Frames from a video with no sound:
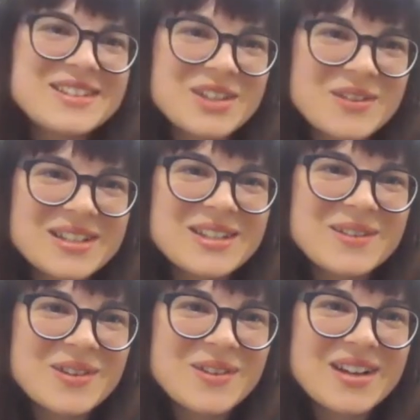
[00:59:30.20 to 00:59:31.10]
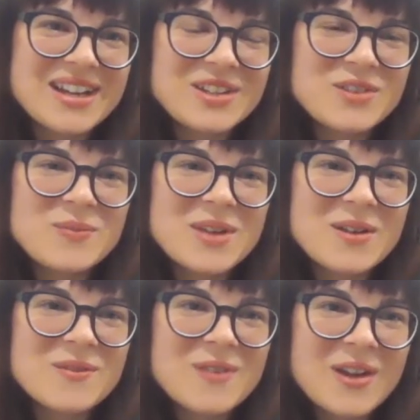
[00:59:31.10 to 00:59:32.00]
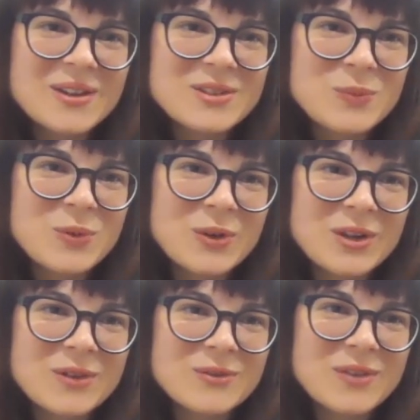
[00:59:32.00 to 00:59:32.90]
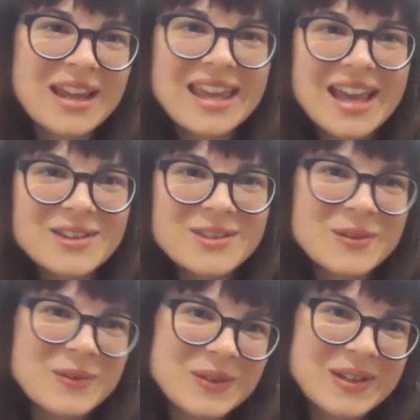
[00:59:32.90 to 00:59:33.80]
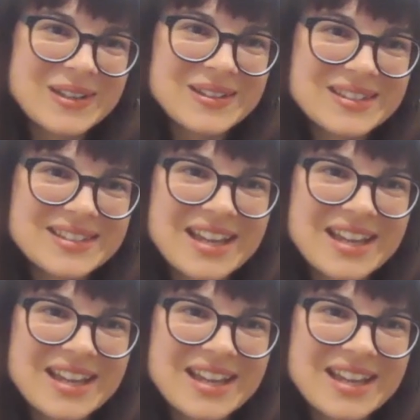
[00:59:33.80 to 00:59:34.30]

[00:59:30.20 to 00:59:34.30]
so much, thank everyone. You You've been a very supportive, engaging audience.